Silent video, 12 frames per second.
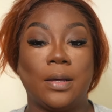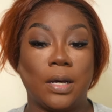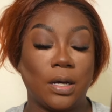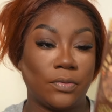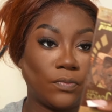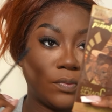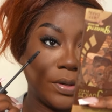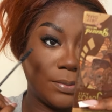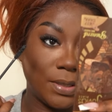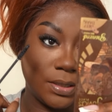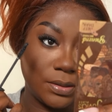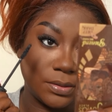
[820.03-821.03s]
of
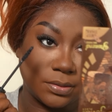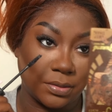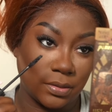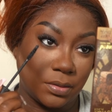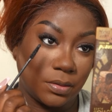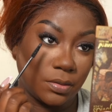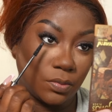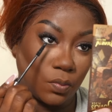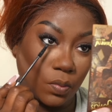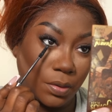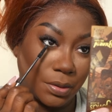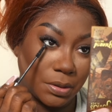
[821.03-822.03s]
women
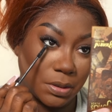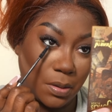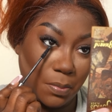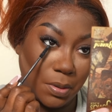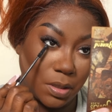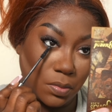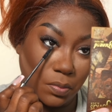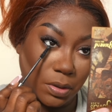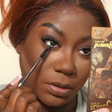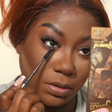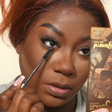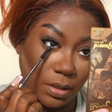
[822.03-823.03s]
wanting to be
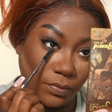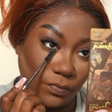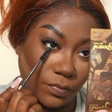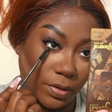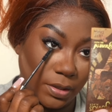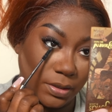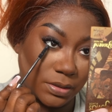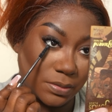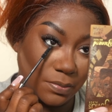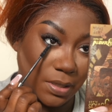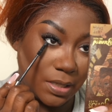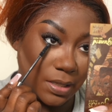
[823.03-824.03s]
with their friends'
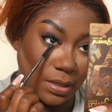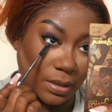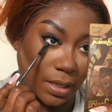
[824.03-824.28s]
men.